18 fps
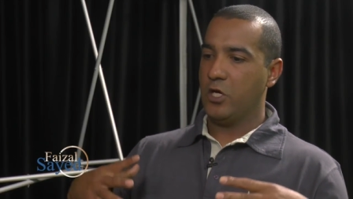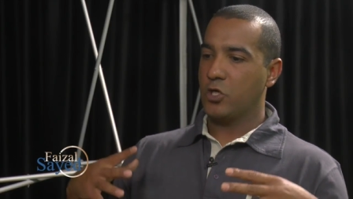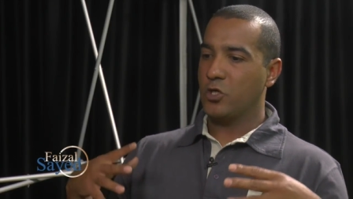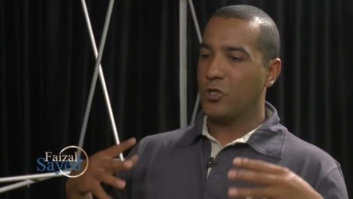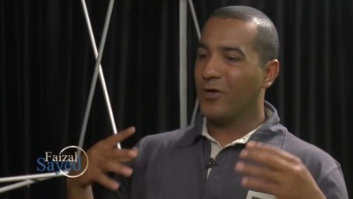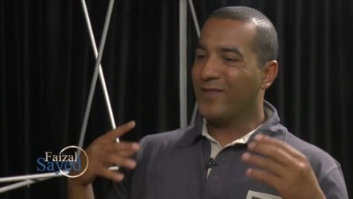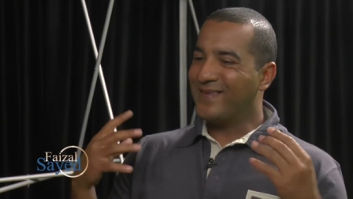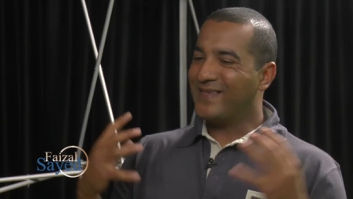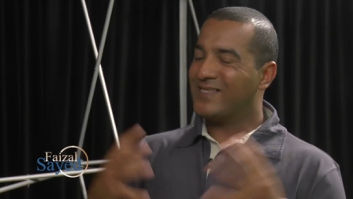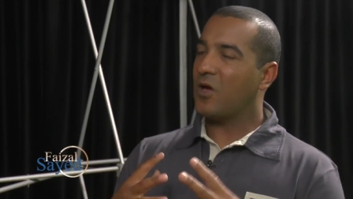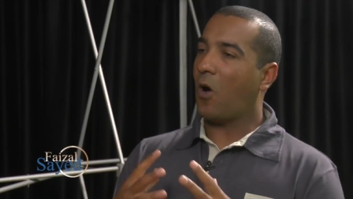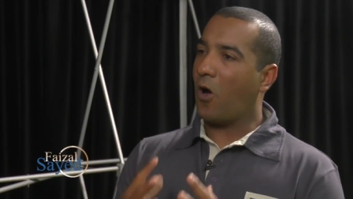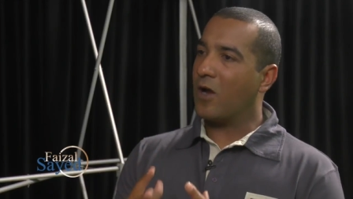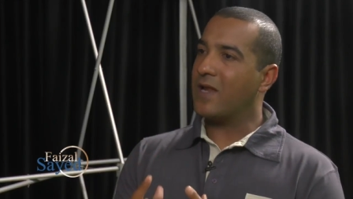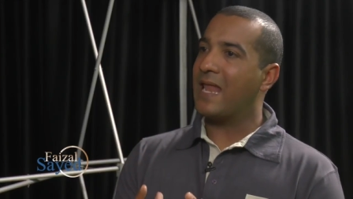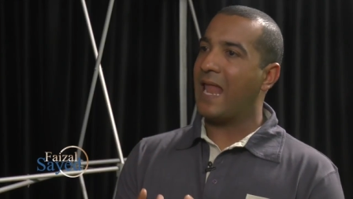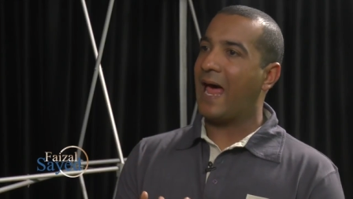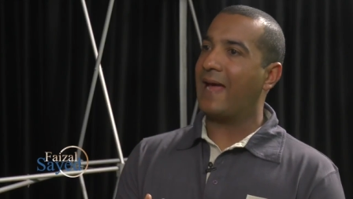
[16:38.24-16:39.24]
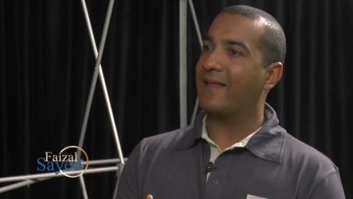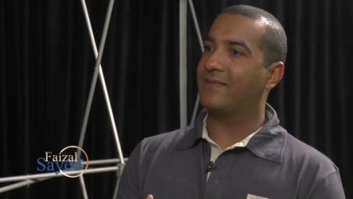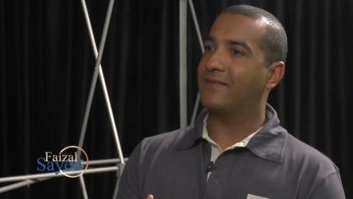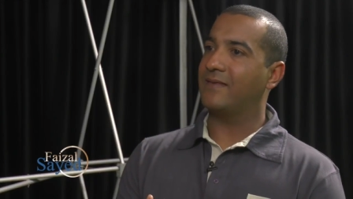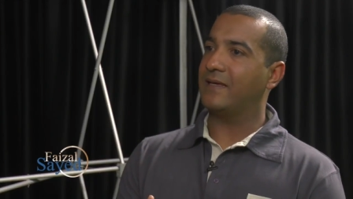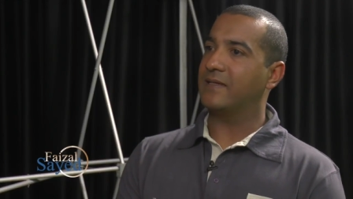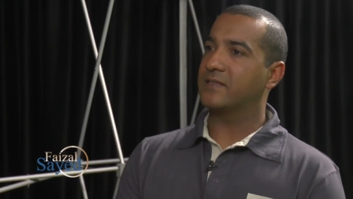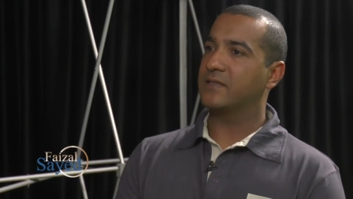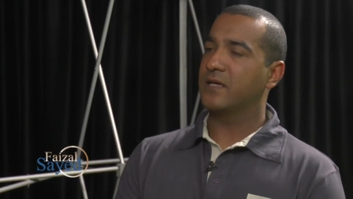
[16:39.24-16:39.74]
you know, these online
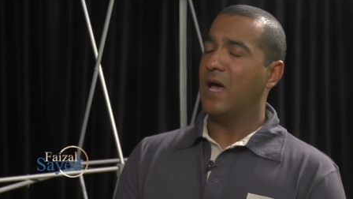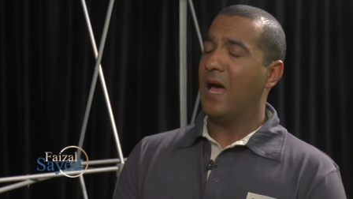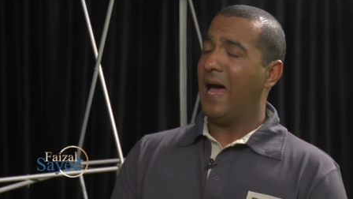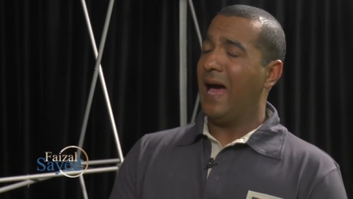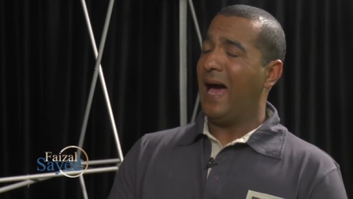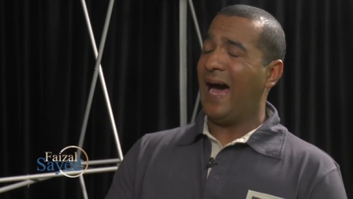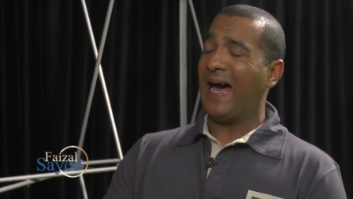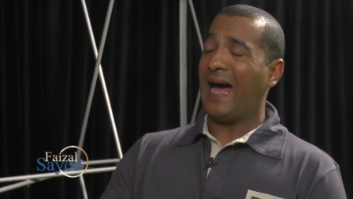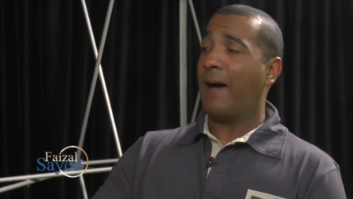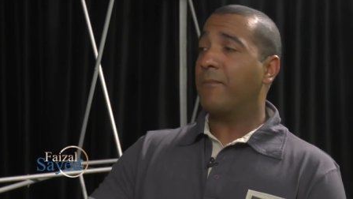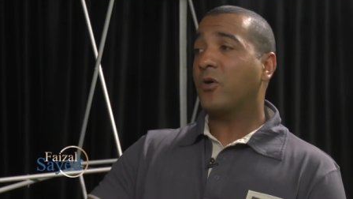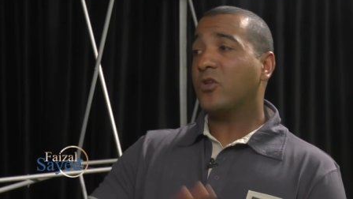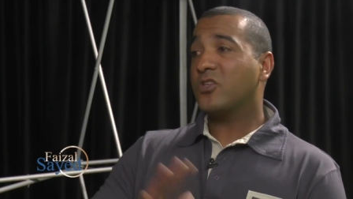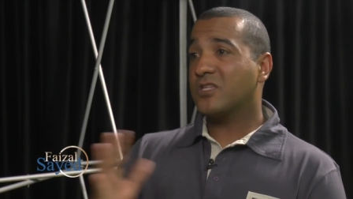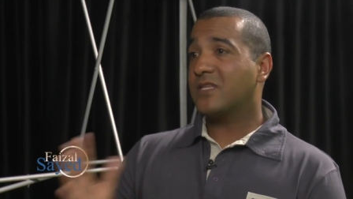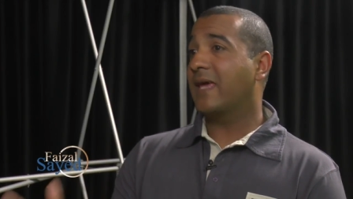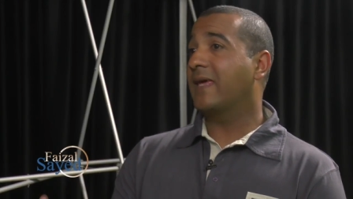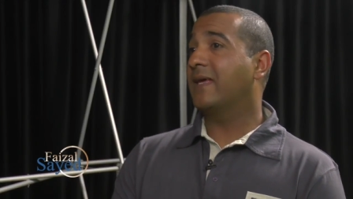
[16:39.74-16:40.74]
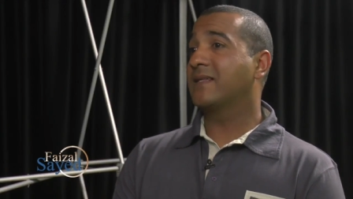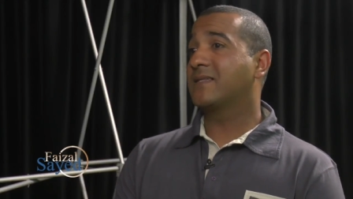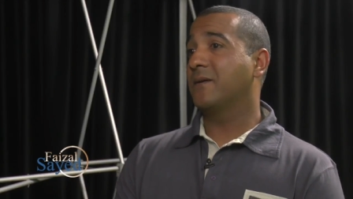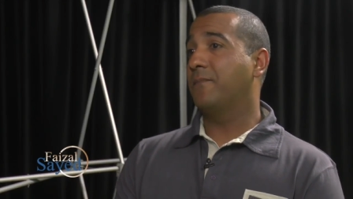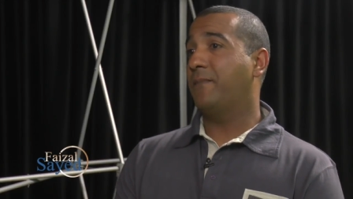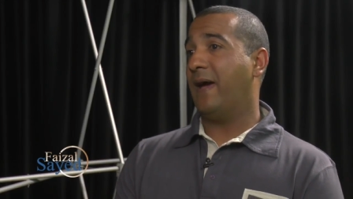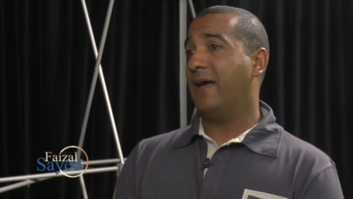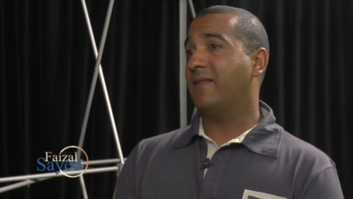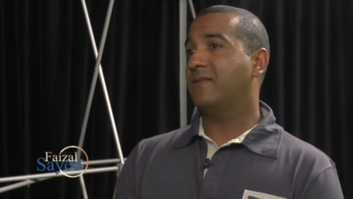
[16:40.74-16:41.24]
things. I'm not saying it's a
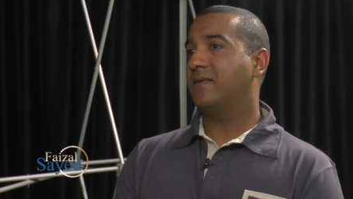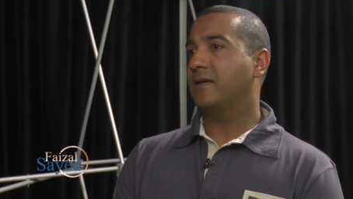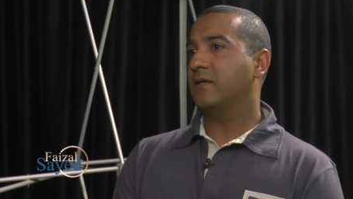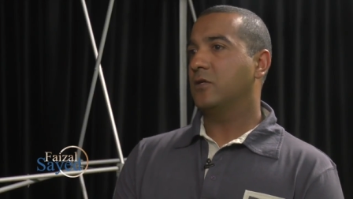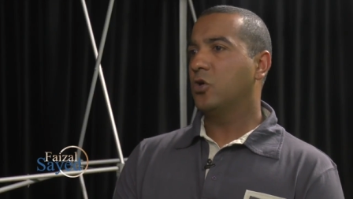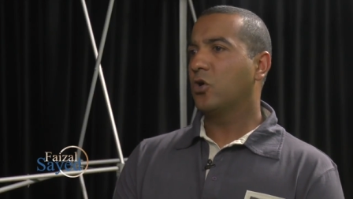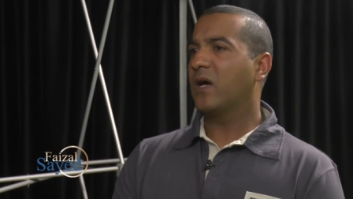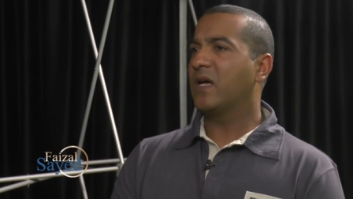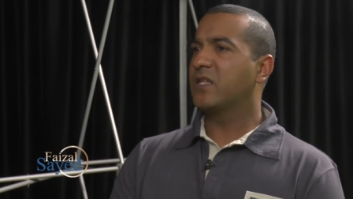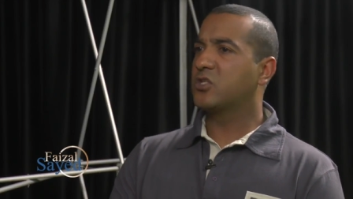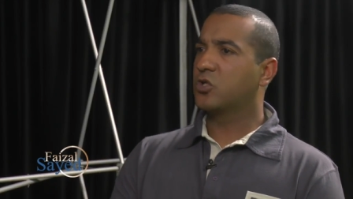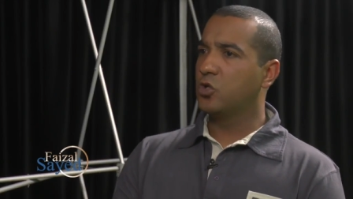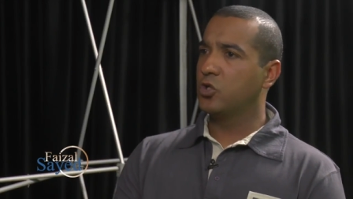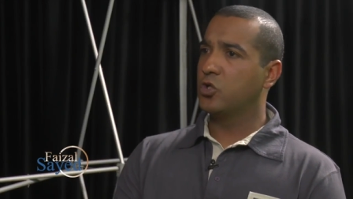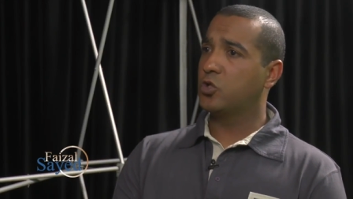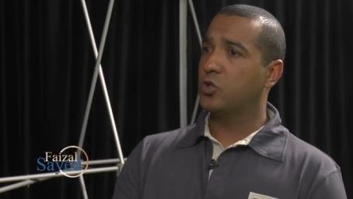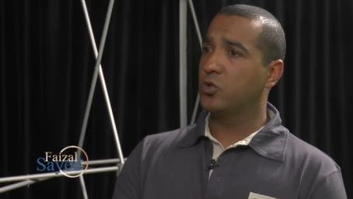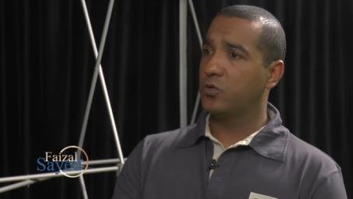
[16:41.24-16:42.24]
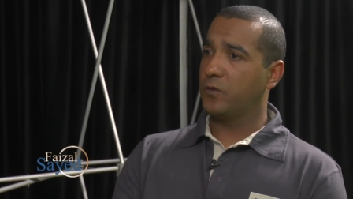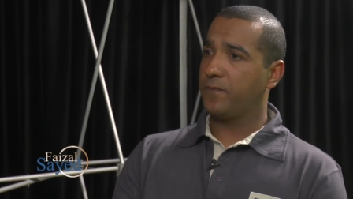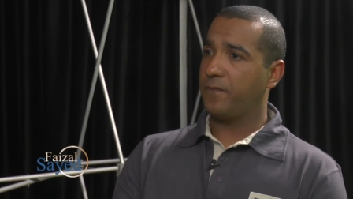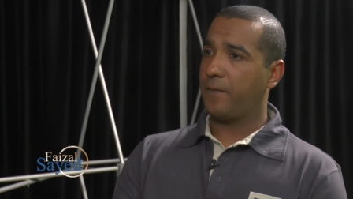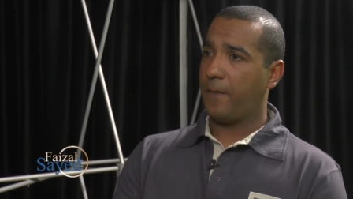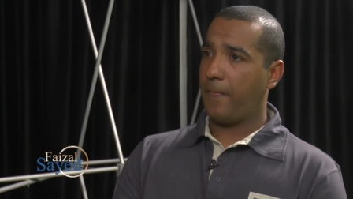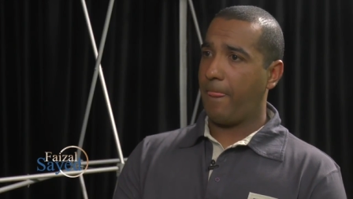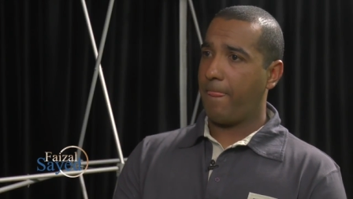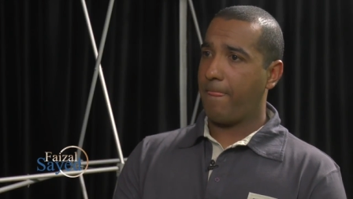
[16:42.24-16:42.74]
bad thing. Look, it's good. Do you think there's
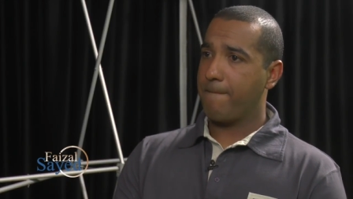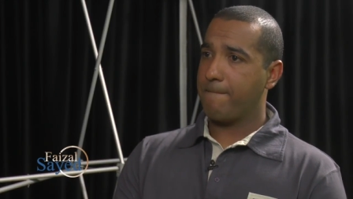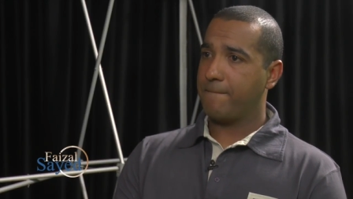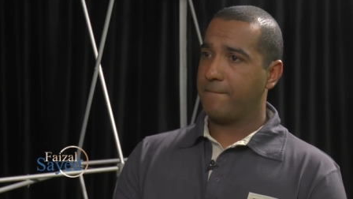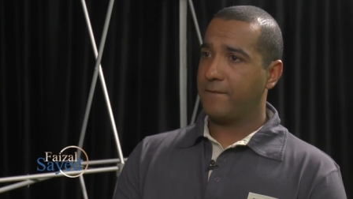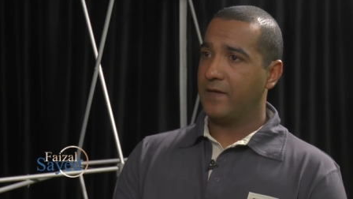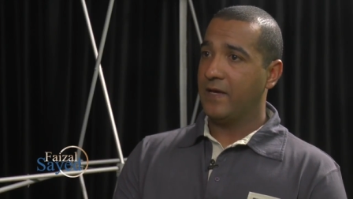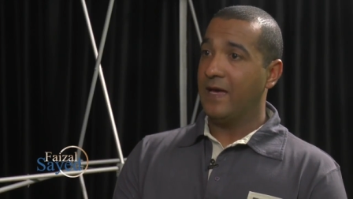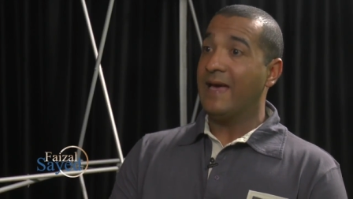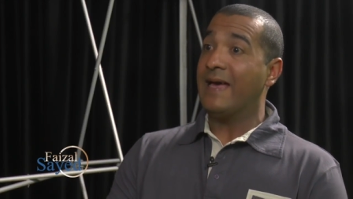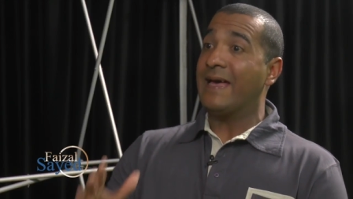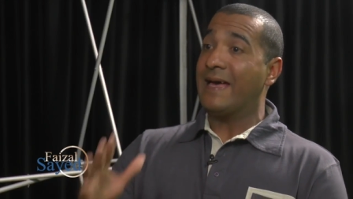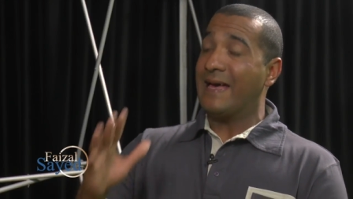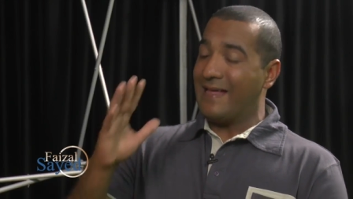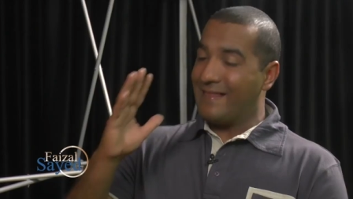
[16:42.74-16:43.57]
a balance with this?